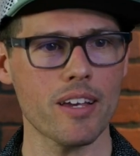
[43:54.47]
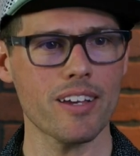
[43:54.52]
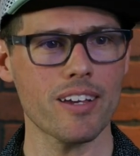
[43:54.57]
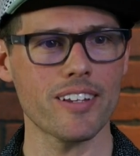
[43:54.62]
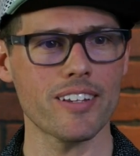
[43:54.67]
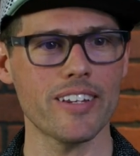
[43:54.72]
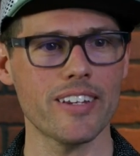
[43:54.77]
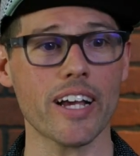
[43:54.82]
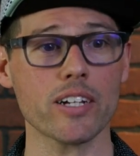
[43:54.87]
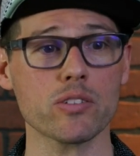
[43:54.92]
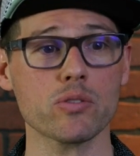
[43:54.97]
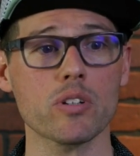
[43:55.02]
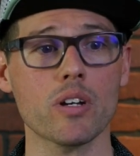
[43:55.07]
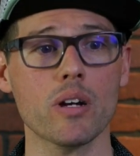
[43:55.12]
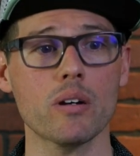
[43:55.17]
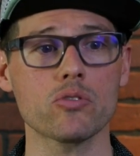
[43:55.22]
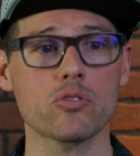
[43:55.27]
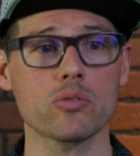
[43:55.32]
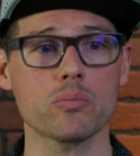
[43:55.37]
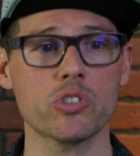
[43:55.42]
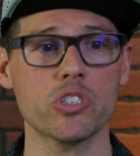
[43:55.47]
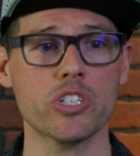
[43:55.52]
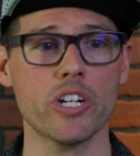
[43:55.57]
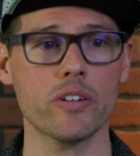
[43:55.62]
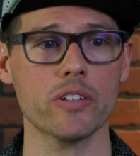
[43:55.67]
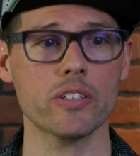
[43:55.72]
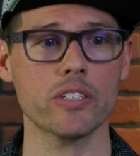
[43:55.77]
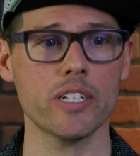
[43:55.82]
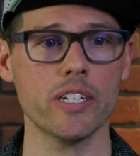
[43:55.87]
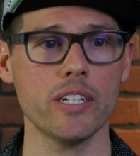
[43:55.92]
Next one comes from
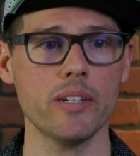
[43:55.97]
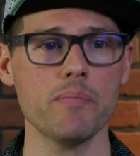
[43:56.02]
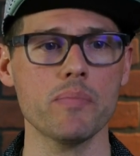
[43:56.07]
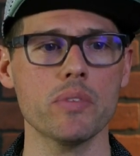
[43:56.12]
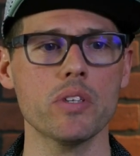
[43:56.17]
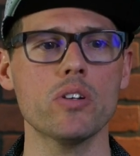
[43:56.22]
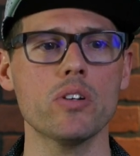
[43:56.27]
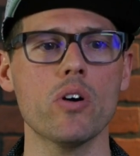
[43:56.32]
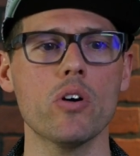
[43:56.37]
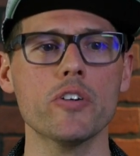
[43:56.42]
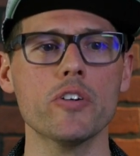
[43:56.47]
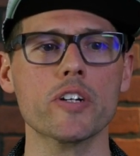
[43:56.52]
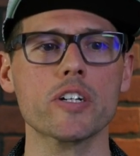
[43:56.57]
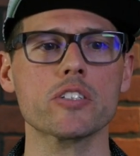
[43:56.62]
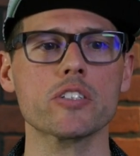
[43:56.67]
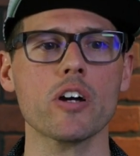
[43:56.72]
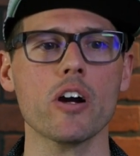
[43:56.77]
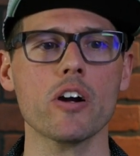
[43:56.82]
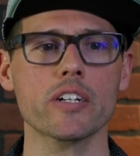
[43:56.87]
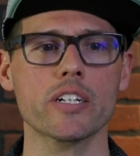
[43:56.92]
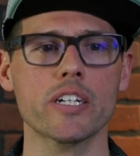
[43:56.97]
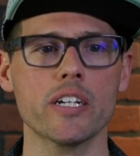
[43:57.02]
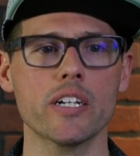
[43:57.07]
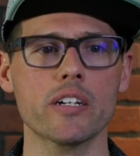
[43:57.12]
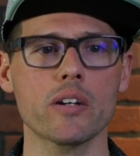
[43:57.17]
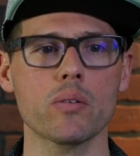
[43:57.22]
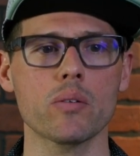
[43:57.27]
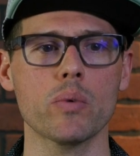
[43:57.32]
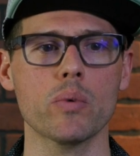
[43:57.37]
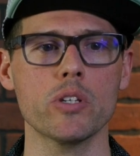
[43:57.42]
Sharon T. You know you're guitar
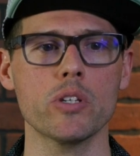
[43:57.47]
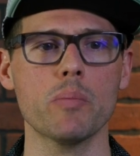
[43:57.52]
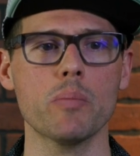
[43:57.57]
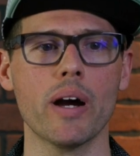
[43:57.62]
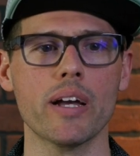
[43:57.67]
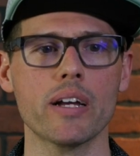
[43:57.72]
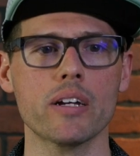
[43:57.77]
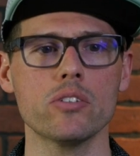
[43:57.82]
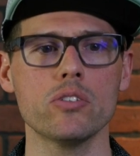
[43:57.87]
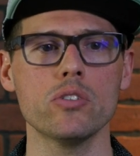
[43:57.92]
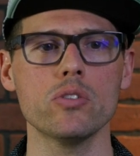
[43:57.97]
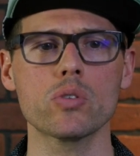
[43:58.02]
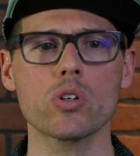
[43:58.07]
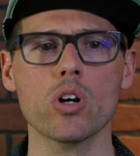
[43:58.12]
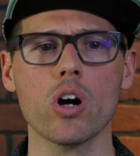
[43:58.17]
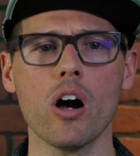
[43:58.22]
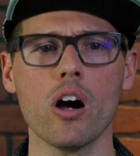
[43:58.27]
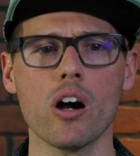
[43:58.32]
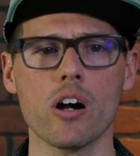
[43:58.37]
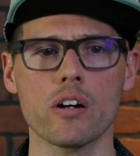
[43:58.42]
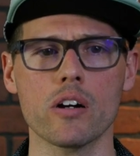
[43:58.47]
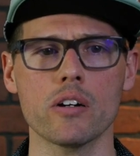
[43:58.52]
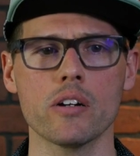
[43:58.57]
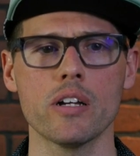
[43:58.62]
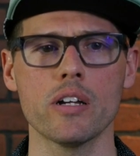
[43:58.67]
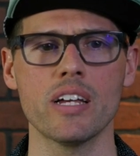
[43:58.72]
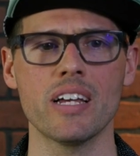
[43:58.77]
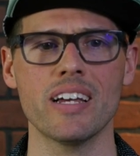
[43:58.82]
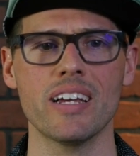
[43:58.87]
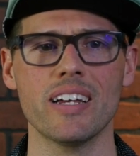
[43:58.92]
geek when you buy a new car
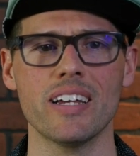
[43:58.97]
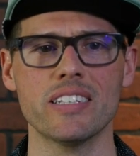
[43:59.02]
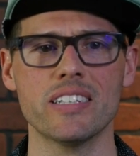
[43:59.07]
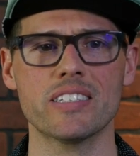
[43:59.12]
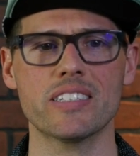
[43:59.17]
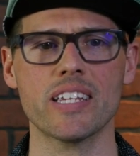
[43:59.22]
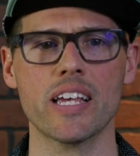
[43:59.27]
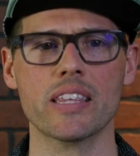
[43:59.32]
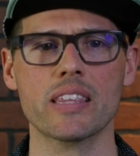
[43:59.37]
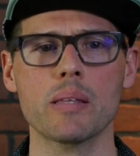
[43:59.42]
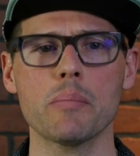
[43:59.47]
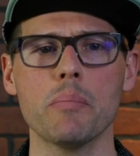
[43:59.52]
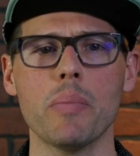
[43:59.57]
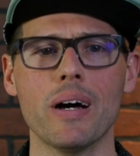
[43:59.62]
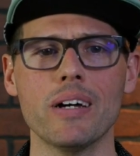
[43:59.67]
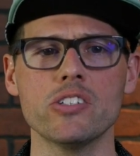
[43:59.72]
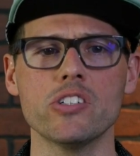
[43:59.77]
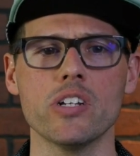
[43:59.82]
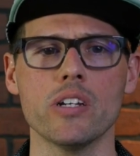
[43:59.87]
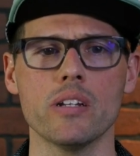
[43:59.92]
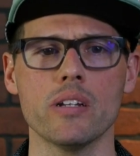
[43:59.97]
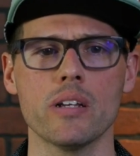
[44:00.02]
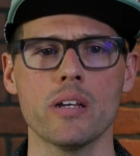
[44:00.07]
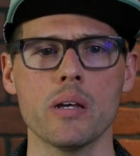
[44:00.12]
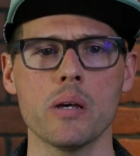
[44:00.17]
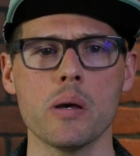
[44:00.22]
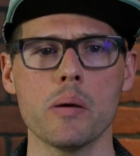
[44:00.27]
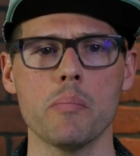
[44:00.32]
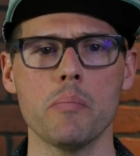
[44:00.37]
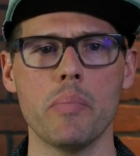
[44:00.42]
and set the budget
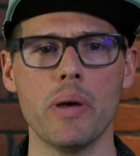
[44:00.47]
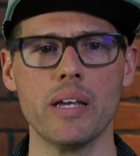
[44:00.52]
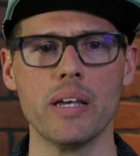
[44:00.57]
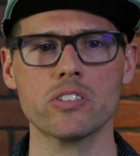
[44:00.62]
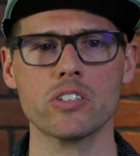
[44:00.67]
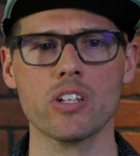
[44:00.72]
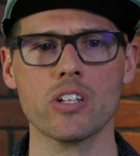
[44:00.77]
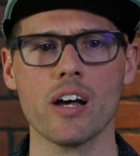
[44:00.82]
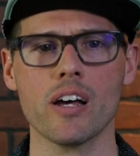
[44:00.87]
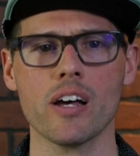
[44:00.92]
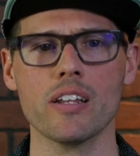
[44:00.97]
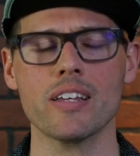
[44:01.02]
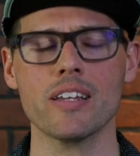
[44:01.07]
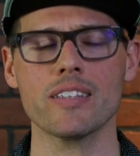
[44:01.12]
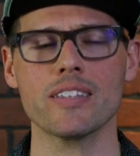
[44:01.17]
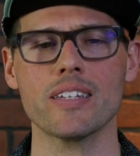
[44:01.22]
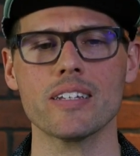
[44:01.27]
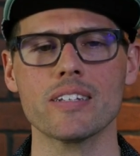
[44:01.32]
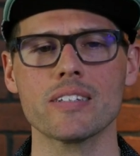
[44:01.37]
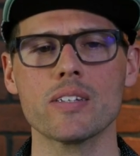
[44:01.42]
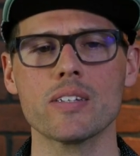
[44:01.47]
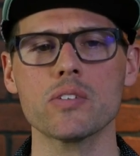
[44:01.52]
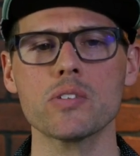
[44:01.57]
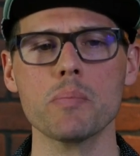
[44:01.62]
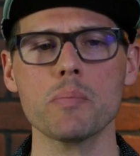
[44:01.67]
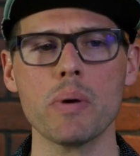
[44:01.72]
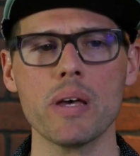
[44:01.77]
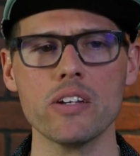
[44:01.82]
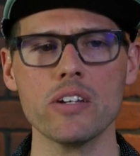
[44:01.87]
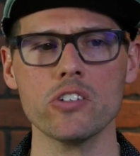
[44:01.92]
based on the
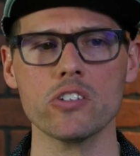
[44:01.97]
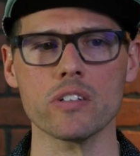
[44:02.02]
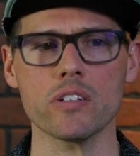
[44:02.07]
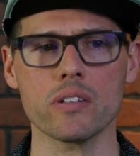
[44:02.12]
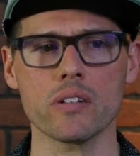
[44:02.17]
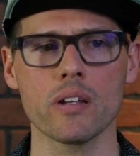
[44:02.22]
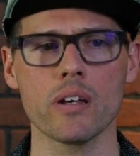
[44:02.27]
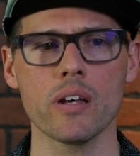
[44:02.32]
anticipation